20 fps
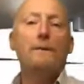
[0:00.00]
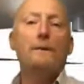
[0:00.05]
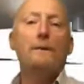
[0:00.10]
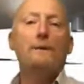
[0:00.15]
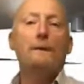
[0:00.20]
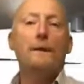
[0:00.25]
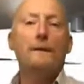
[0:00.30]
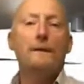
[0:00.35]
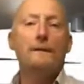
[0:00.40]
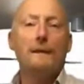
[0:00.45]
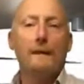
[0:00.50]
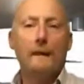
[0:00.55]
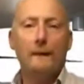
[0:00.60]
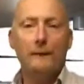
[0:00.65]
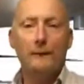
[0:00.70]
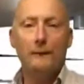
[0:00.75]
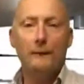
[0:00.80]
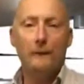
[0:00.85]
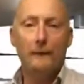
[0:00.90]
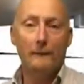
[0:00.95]
who does a
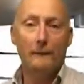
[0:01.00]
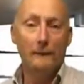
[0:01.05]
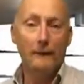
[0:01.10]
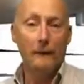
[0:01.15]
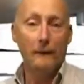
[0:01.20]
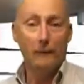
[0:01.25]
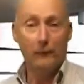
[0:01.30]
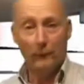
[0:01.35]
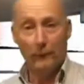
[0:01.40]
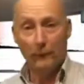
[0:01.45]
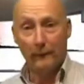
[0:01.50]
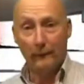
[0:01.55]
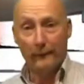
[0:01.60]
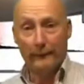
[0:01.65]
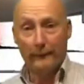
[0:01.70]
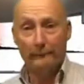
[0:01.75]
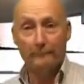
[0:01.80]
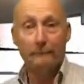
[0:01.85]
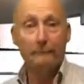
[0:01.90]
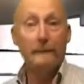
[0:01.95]
low-carb diet
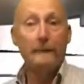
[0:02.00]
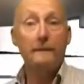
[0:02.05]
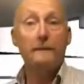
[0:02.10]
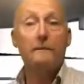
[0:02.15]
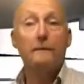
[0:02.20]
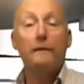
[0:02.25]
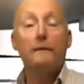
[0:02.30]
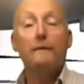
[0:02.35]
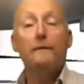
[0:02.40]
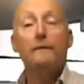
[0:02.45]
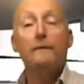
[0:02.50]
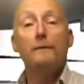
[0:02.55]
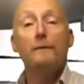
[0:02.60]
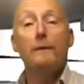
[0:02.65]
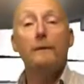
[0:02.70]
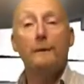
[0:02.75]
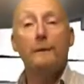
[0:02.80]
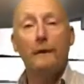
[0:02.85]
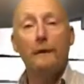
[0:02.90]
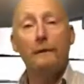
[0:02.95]
properly must go through a
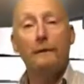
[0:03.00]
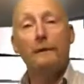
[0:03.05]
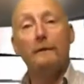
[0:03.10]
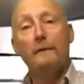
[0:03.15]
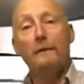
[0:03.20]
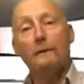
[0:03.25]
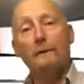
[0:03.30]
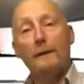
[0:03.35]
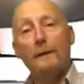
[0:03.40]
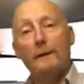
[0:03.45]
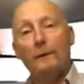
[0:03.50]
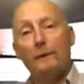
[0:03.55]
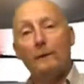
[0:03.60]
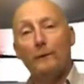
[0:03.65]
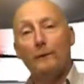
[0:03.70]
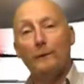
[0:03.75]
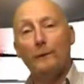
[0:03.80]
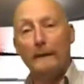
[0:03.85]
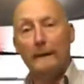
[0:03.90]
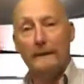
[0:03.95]
period that we
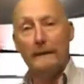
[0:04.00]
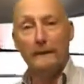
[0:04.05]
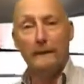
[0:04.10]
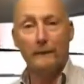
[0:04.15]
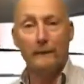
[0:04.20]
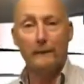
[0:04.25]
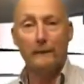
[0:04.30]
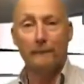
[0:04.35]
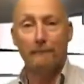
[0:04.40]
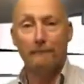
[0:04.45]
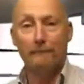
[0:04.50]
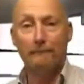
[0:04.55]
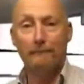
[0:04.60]
call induction.